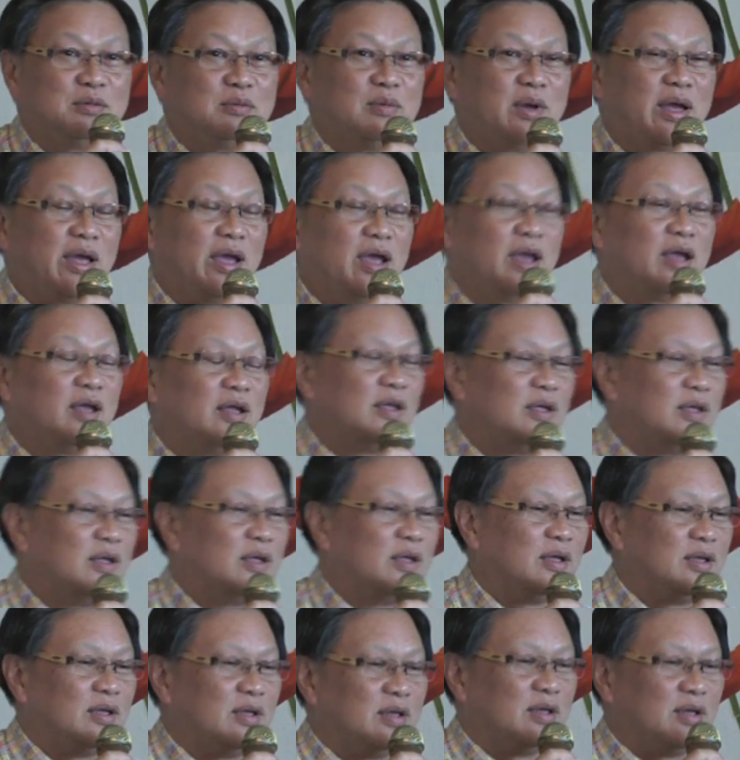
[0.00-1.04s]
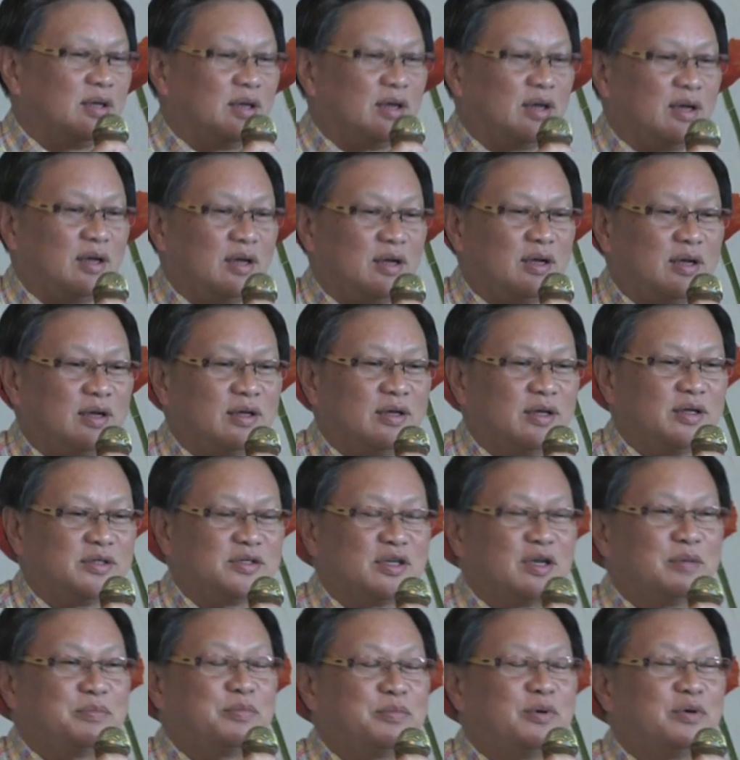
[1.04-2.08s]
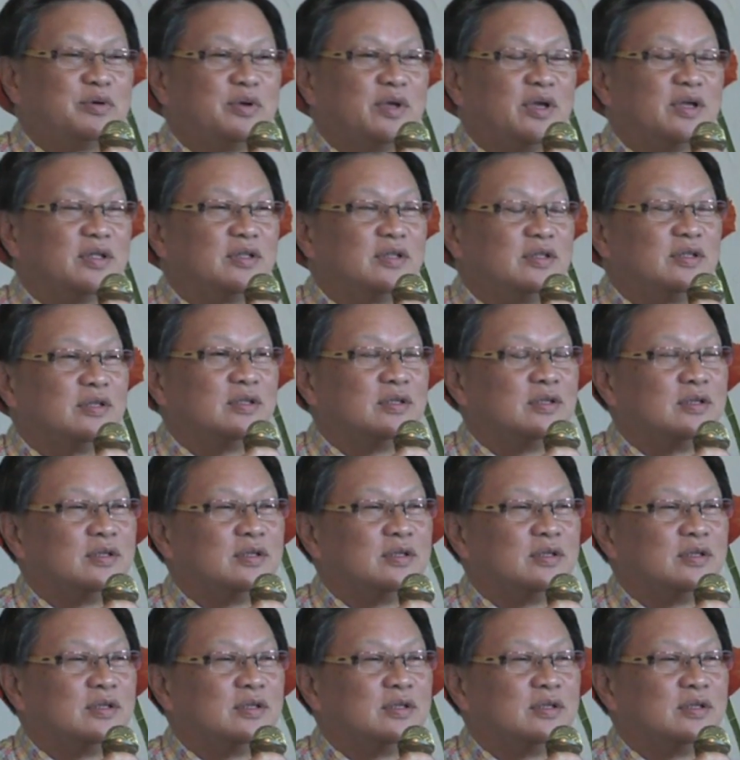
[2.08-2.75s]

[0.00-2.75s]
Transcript: where a Singaporean,